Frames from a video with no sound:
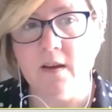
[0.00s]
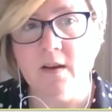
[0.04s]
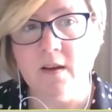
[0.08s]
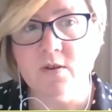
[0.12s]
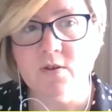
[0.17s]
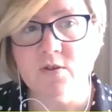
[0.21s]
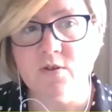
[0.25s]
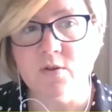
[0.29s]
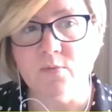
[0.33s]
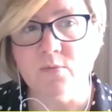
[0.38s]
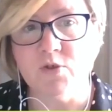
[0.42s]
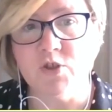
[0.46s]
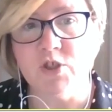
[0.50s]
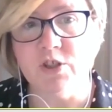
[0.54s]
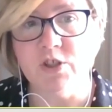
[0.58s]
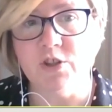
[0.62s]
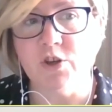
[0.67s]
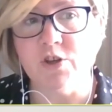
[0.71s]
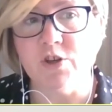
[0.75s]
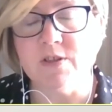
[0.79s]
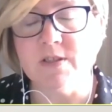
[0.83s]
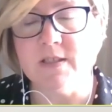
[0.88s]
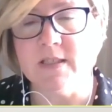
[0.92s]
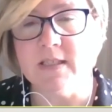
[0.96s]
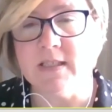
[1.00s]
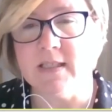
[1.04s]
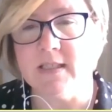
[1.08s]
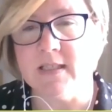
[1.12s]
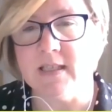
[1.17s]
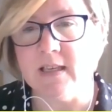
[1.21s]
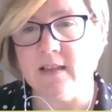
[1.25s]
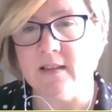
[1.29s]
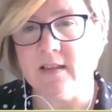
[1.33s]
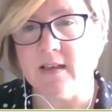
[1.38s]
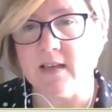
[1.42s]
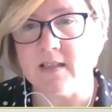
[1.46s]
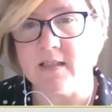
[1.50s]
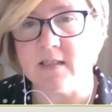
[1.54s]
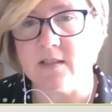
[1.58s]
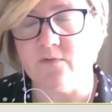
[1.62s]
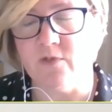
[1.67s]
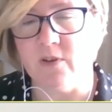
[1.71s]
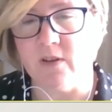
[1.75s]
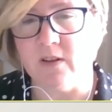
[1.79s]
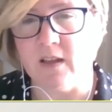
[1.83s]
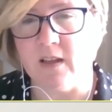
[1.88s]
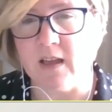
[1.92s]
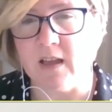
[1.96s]
So it was really good to see this
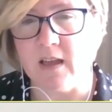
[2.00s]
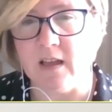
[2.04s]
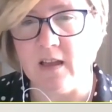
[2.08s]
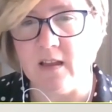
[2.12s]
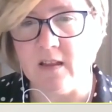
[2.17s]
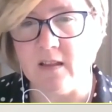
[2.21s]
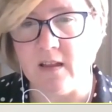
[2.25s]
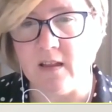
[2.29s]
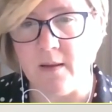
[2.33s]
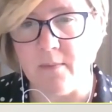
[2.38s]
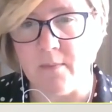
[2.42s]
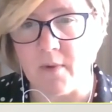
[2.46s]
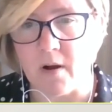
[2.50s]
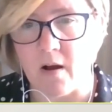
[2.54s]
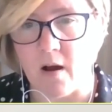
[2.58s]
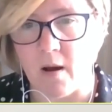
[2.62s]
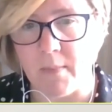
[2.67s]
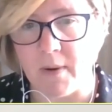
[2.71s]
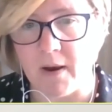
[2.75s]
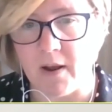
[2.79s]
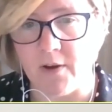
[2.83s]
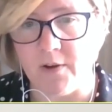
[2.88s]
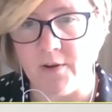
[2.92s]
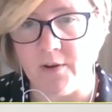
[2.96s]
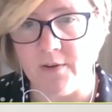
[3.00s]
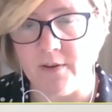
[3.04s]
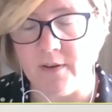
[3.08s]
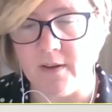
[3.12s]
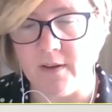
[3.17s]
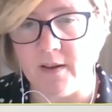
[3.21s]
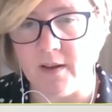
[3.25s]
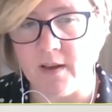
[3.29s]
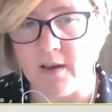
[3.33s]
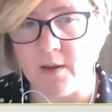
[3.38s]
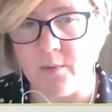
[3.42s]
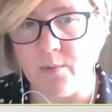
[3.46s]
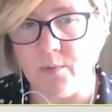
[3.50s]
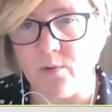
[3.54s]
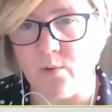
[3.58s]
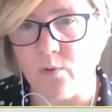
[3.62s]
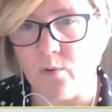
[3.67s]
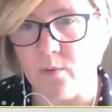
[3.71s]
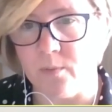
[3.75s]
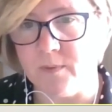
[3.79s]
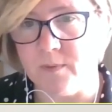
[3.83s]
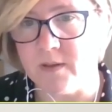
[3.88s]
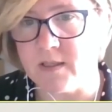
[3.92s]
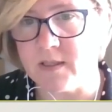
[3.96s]
really key theme coming out, and we
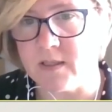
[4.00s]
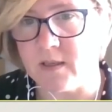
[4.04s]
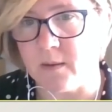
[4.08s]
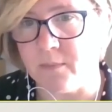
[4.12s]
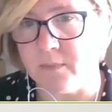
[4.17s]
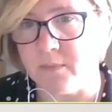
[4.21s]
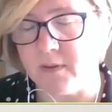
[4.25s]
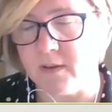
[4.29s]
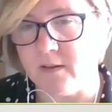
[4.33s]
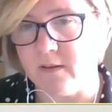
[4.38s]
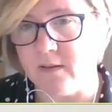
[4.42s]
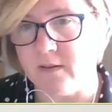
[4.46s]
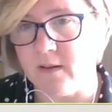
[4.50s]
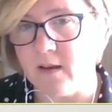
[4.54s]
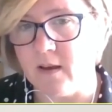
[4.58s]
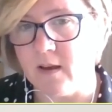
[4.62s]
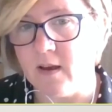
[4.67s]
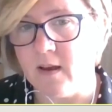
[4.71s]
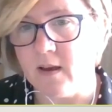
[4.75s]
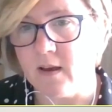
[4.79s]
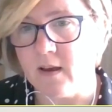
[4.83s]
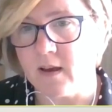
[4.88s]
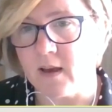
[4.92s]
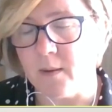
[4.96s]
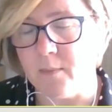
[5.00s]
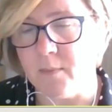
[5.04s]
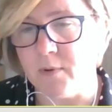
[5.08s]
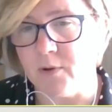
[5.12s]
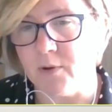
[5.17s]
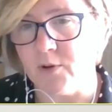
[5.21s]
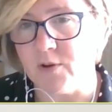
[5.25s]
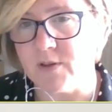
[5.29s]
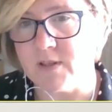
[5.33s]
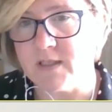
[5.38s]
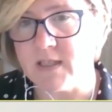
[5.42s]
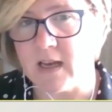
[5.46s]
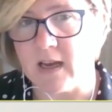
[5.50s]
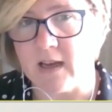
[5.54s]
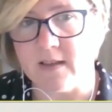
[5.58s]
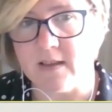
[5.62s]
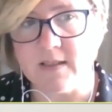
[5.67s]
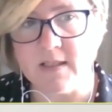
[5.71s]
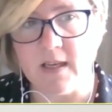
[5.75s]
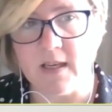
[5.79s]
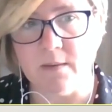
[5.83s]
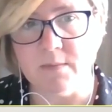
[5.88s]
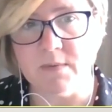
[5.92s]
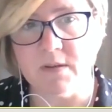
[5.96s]
hope that something can be looked at in
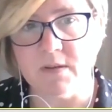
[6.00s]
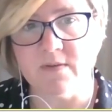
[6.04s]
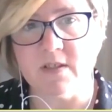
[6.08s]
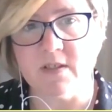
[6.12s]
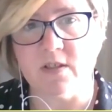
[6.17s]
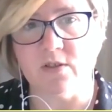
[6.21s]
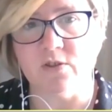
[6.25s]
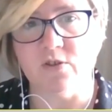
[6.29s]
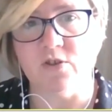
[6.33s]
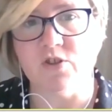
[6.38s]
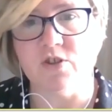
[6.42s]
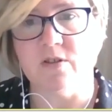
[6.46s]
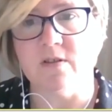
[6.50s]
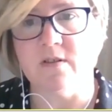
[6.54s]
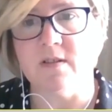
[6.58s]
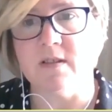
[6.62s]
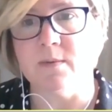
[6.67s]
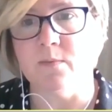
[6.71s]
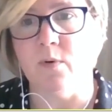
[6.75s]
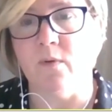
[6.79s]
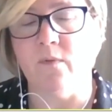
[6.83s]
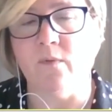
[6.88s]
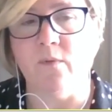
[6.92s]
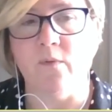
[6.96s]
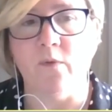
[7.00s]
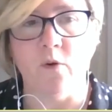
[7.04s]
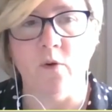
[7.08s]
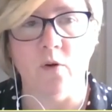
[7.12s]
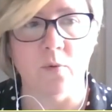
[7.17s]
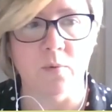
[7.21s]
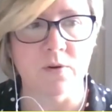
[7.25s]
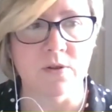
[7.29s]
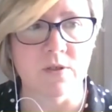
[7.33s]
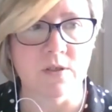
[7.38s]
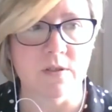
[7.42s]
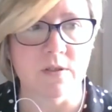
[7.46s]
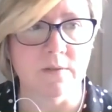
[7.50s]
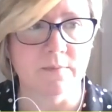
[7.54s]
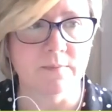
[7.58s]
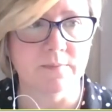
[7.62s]
terms of solutions moving forward.